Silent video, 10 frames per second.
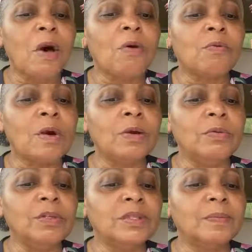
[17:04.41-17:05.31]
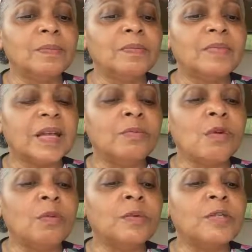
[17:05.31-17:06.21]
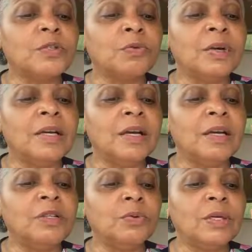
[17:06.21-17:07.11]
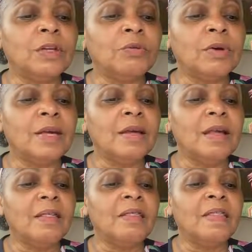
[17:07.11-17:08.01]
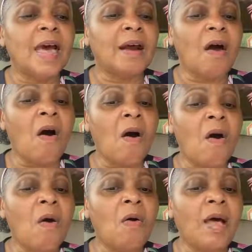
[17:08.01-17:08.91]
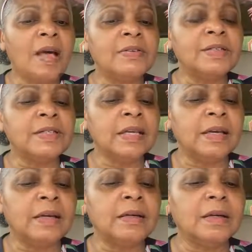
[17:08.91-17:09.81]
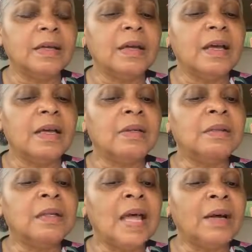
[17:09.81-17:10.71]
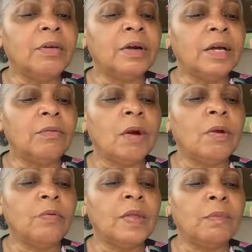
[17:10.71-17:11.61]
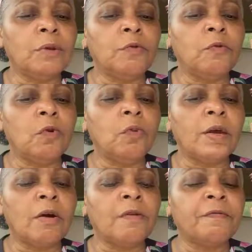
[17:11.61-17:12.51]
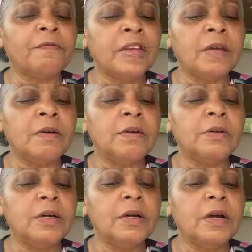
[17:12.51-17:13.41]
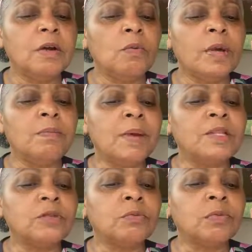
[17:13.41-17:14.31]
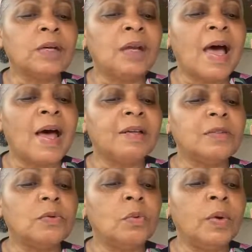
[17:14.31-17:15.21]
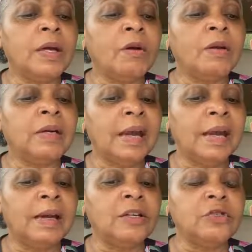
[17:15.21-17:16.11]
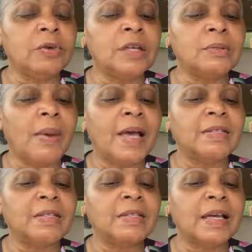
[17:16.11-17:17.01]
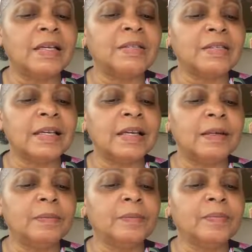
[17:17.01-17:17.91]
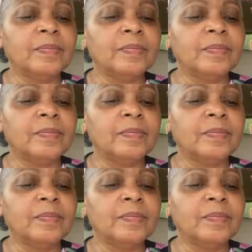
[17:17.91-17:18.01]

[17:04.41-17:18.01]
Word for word: Paul wrote in Romans 3 and 23 that all have sinned. Later, he wrote that before we are filled, we must realize we are dead in trespasses and sin.